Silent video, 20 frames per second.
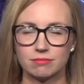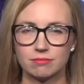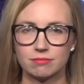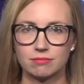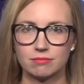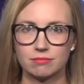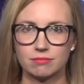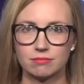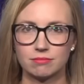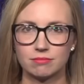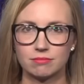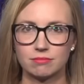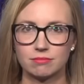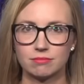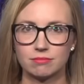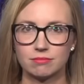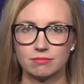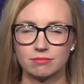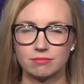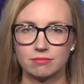
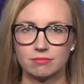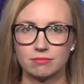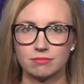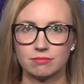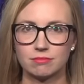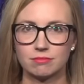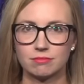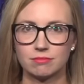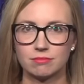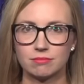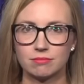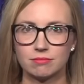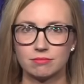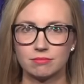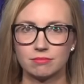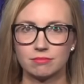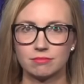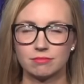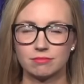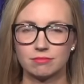
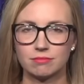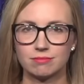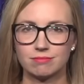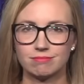(not speaking)